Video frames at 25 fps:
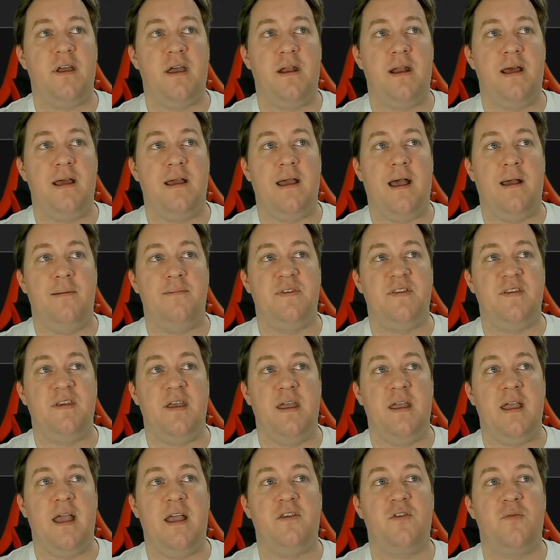and I'm
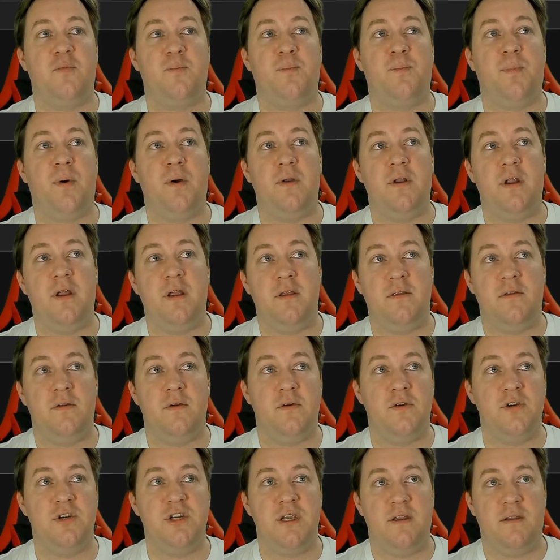saying exponent
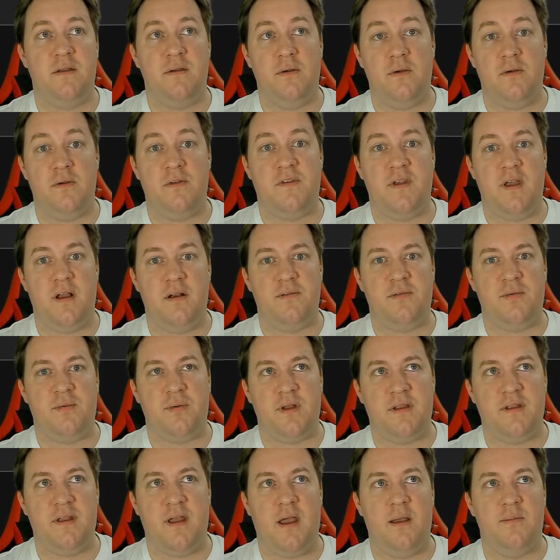yourself 3
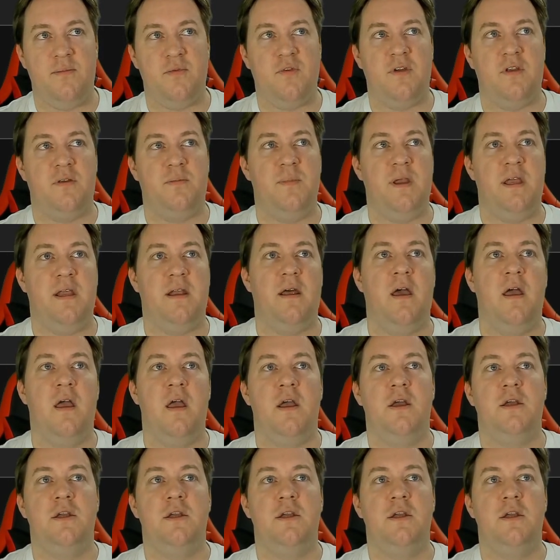times, so it means